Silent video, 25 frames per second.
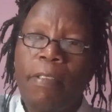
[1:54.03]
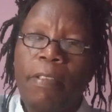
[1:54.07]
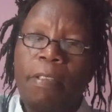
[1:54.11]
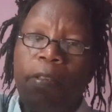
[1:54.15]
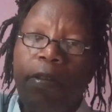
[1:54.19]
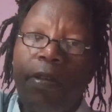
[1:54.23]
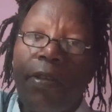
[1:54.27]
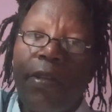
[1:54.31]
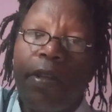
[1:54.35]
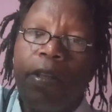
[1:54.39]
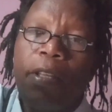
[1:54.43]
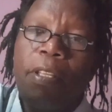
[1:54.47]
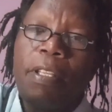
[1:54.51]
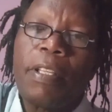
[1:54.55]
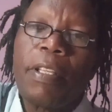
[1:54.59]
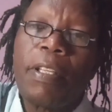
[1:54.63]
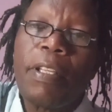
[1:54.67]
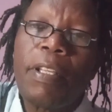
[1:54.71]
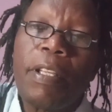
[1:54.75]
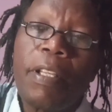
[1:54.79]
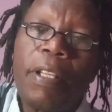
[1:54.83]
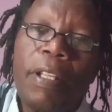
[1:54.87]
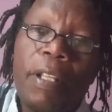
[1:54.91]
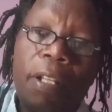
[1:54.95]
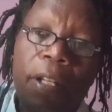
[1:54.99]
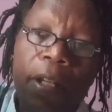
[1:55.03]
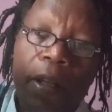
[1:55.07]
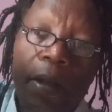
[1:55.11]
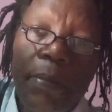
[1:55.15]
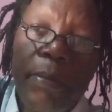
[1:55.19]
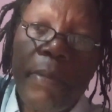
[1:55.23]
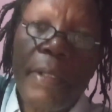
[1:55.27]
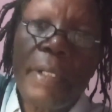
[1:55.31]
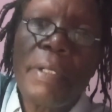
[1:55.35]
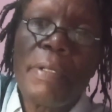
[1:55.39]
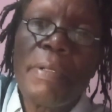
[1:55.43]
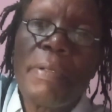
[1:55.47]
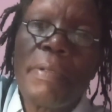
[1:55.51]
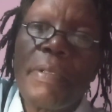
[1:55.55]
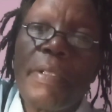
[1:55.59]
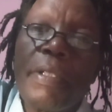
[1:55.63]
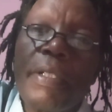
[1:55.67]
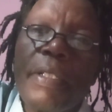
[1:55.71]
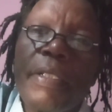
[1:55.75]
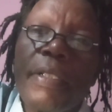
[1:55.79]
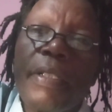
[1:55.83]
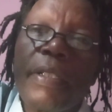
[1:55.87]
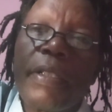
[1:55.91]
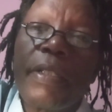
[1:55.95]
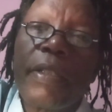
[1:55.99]
see, let me do
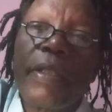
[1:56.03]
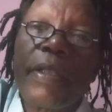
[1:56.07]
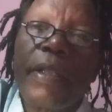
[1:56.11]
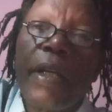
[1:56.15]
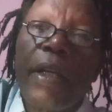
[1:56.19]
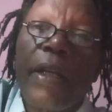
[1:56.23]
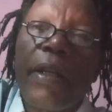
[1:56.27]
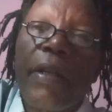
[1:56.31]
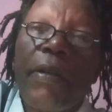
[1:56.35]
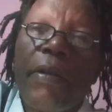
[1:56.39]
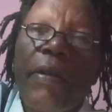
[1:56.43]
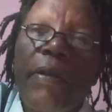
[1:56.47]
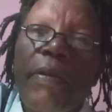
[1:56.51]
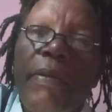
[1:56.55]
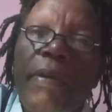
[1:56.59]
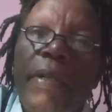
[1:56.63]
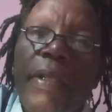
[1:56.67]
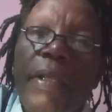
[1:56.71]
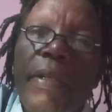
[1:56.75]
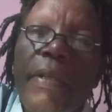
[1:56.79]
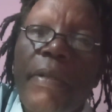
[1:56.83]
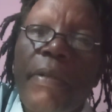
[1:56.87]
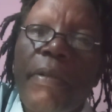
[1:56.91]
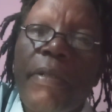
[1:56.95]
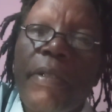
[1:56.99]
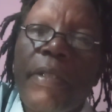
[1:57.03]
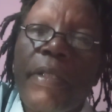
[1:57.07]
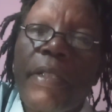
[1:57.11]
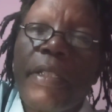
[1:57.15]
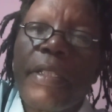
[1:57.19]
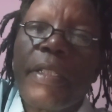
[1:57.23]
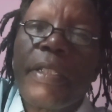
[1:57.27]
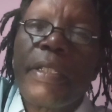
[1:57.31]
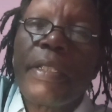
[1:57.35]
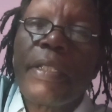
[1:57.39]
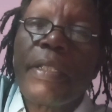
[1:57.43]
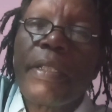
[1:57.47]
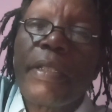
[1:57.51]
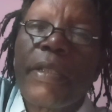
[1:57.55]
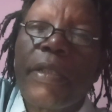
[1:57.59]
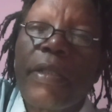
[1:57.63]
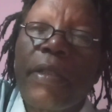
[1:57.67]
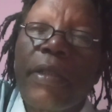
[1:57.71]
this. I don't know whether you see this.